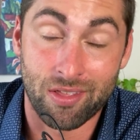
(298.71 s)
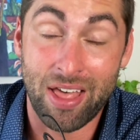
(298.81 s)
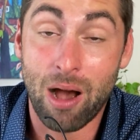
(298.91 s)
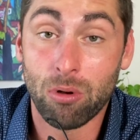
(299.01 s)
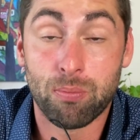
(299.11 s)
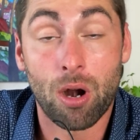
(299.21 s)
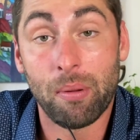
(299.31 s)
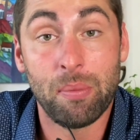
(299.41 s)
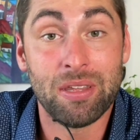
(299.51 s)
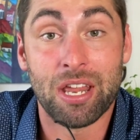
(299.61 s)
That would
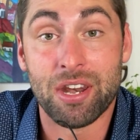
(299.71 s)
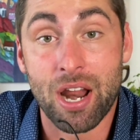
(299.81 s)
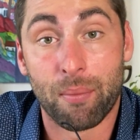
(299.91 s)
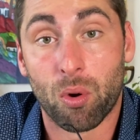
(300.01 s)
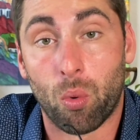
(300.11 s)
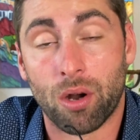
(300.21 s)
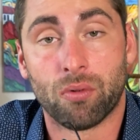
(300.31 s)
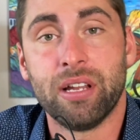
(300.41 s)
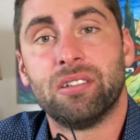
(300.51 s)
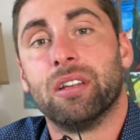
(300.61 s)
probably be the number one
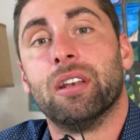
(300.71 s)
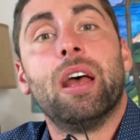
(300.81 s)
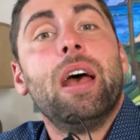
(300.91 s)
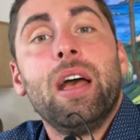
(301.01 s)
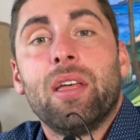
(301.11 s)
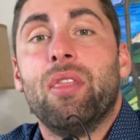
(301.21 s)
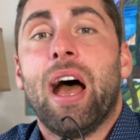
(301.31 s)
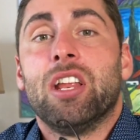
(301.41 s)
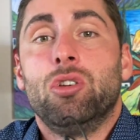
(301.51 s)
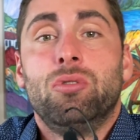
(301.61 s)
reason
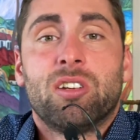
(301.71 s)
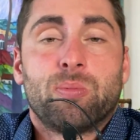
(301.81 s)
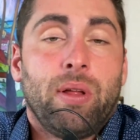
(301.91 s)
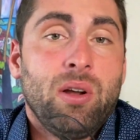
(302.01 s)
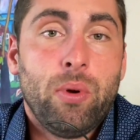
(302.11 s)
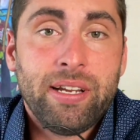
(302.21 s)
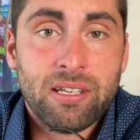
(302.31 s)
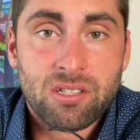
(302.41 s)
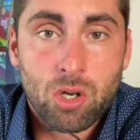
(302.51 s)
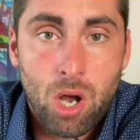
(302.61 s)
that you display
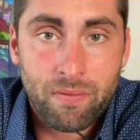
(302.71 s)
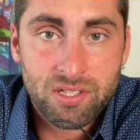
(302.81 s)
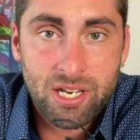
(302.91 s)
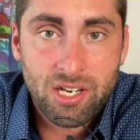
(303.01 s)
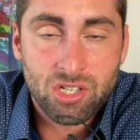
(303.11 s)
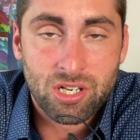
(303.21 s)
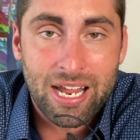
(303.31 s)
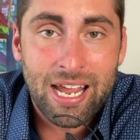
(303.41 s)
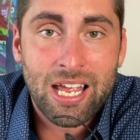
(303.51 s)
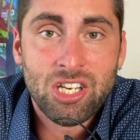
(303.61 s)
weakness in conversation.
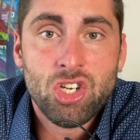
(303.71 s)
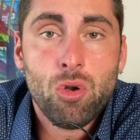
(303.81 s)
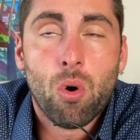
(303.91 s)
And you